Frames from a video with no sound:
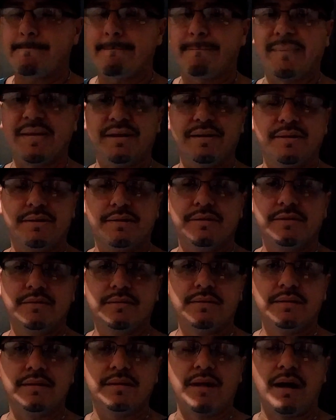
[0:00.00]

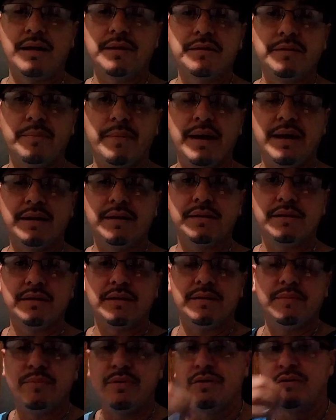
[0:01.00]
It's awesome, man. It's
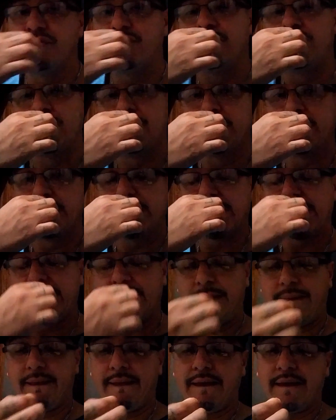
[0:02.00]
beautiful,
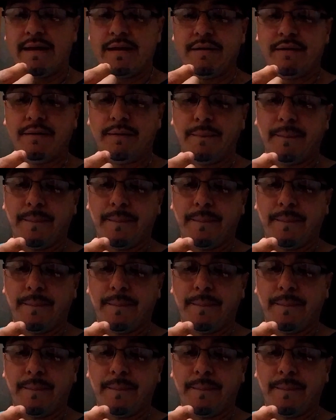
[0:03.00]
and I